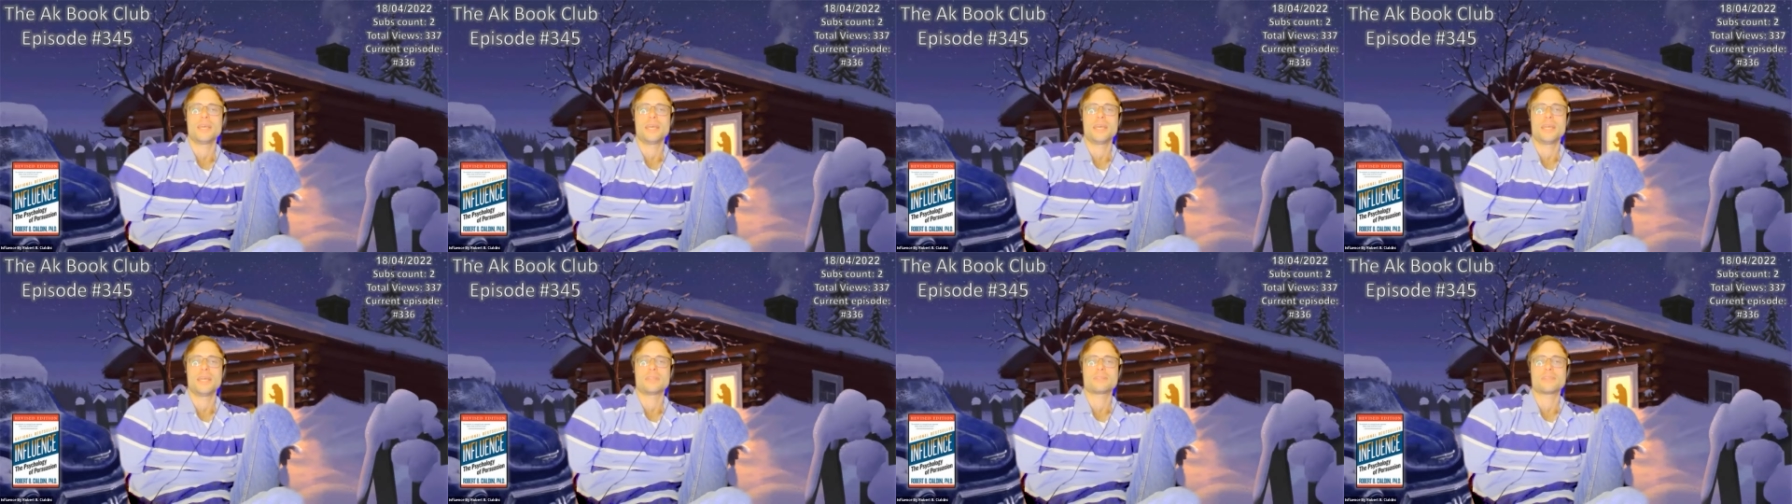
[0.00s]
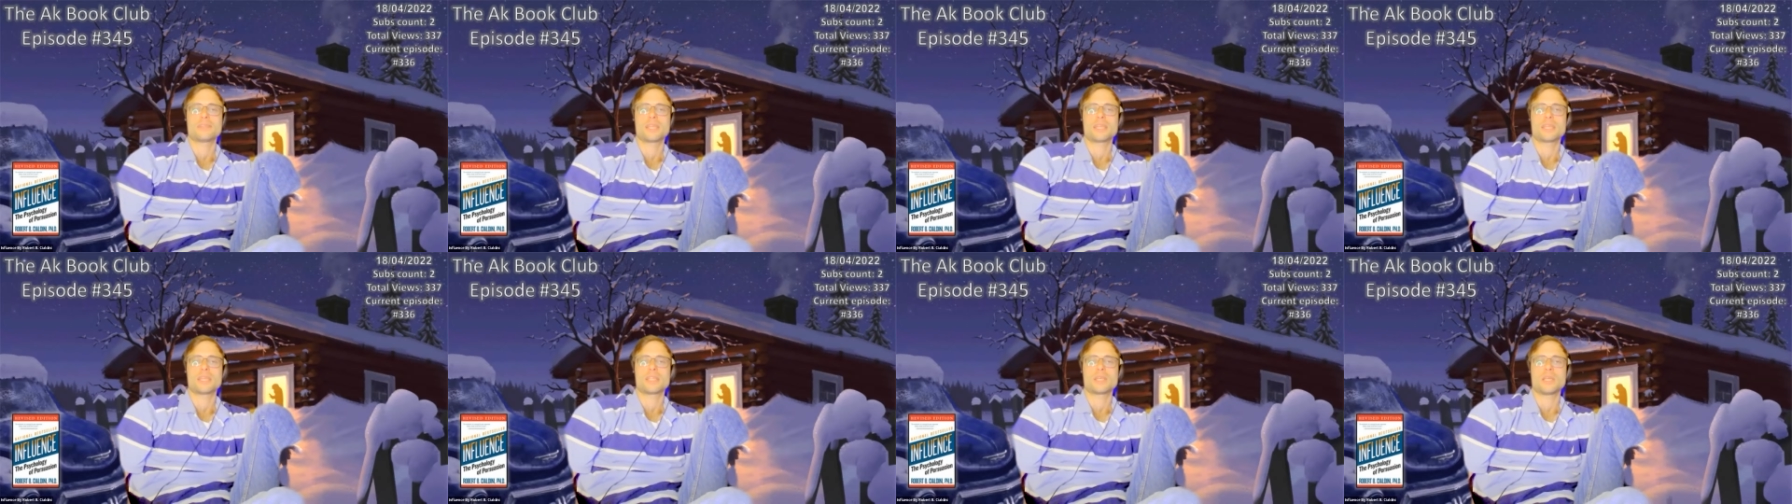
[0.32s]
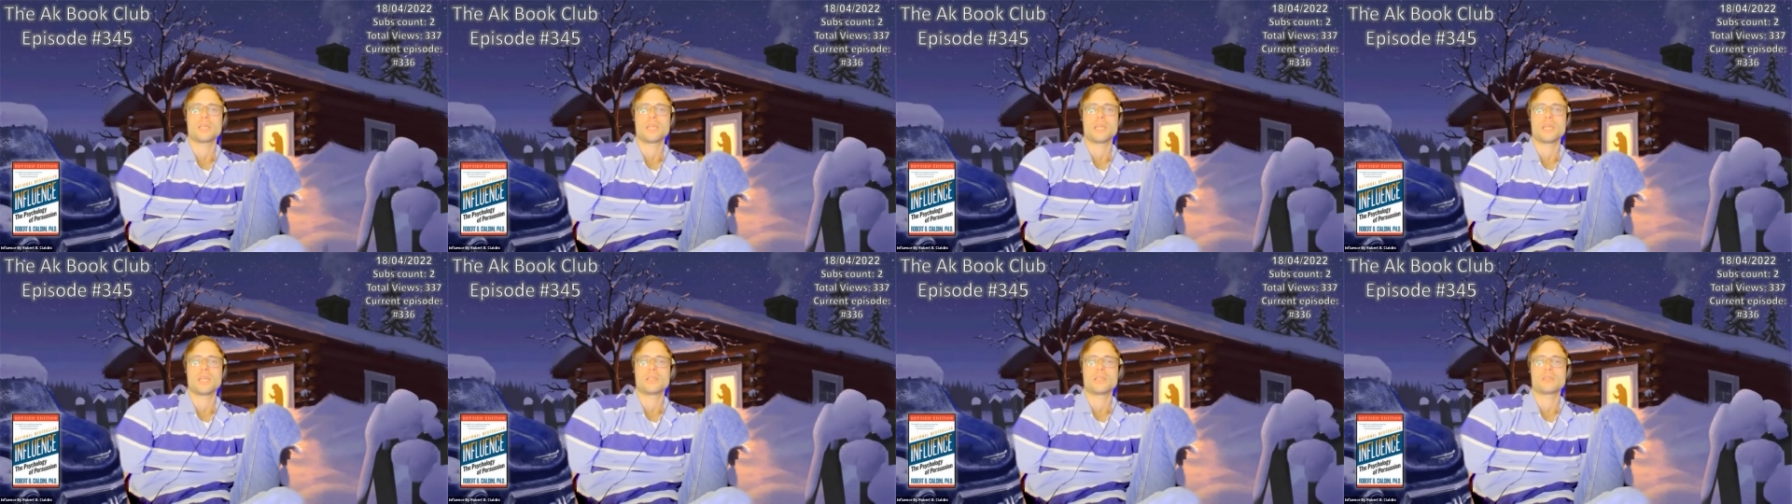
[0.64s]
and take
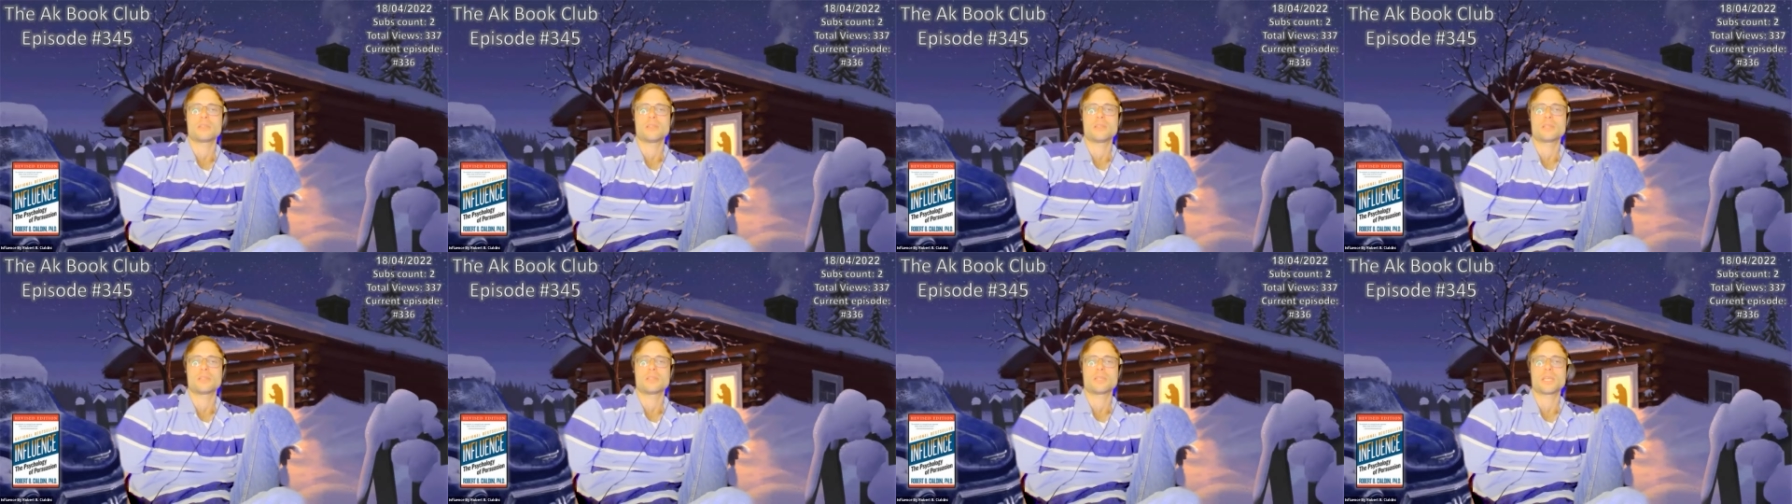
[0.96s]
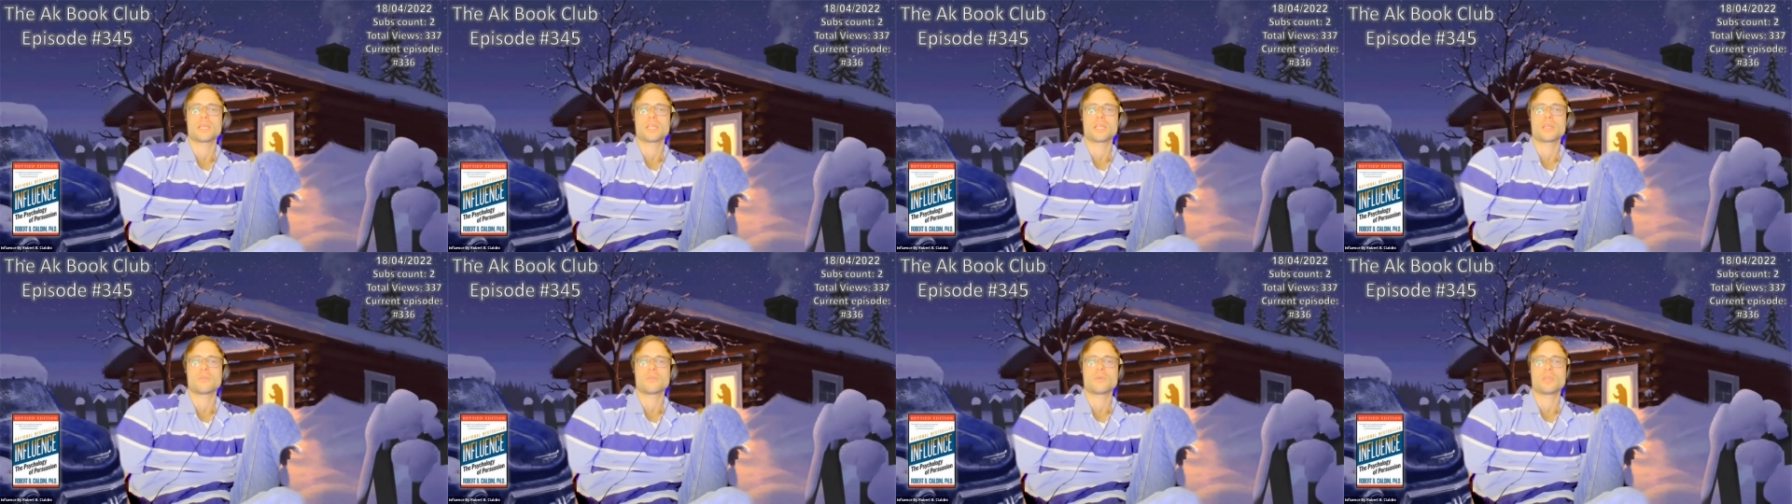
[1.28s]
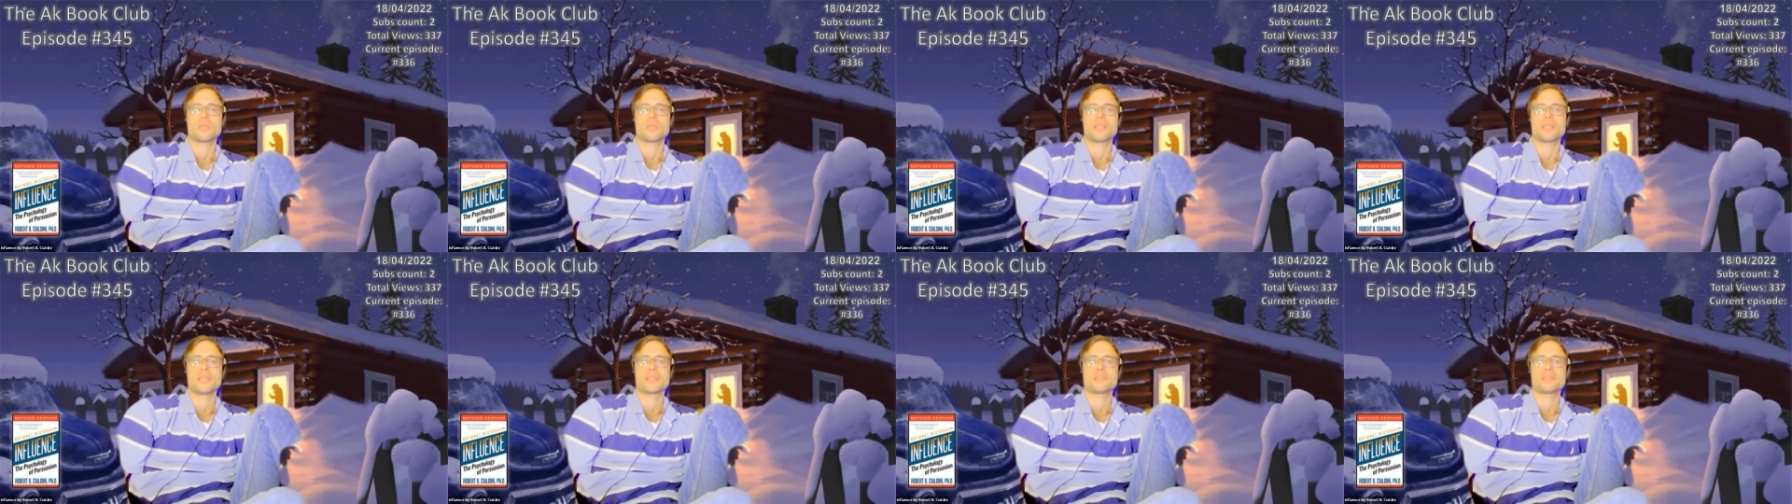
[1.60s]
it
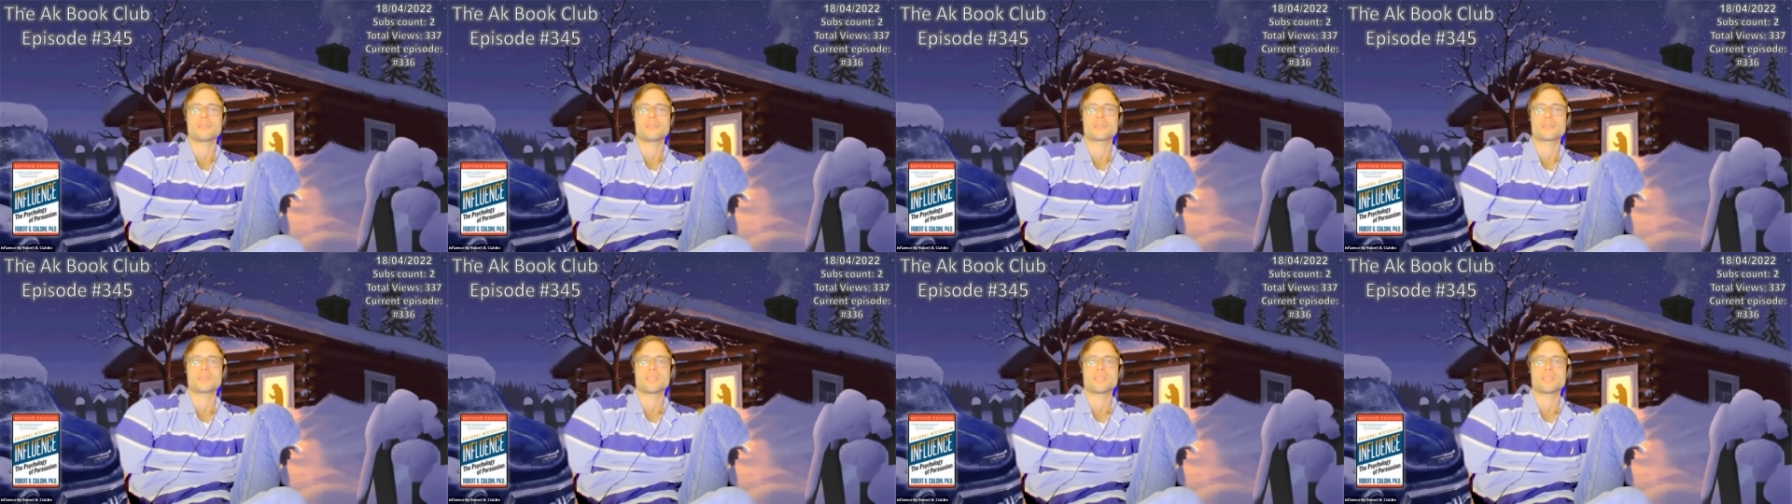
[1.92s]
away later